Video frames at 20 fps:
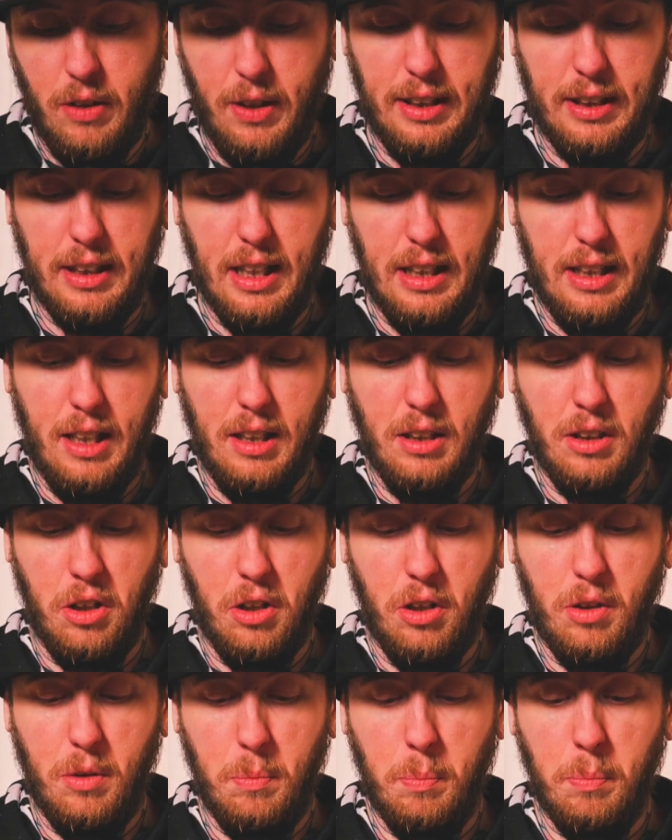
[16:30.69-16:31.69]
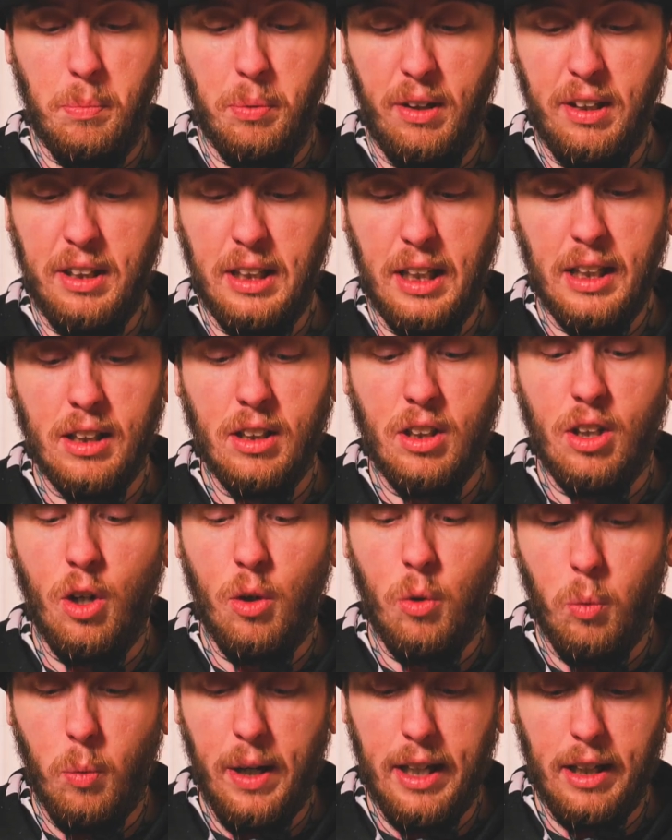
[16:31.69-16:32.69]
I get that you're breaking
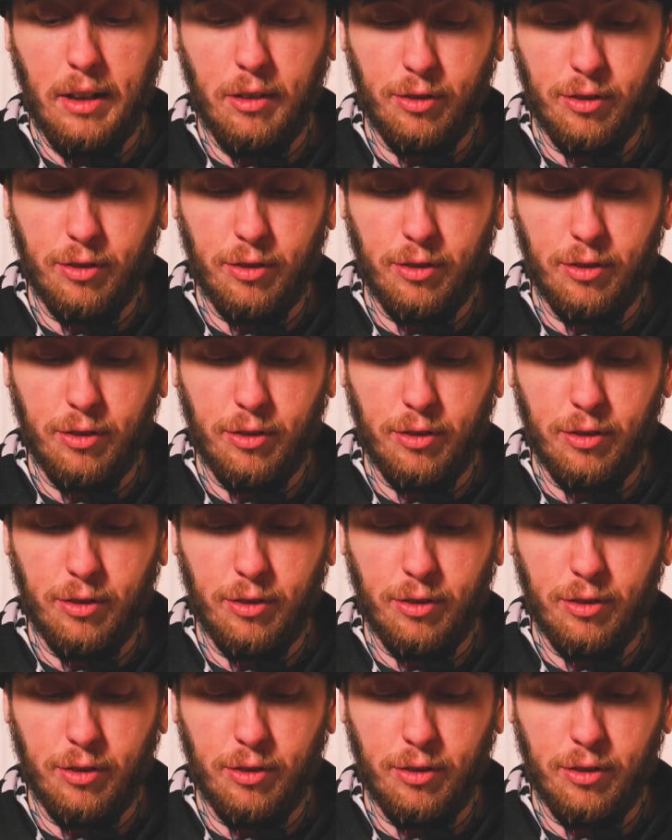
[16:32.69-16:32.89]
away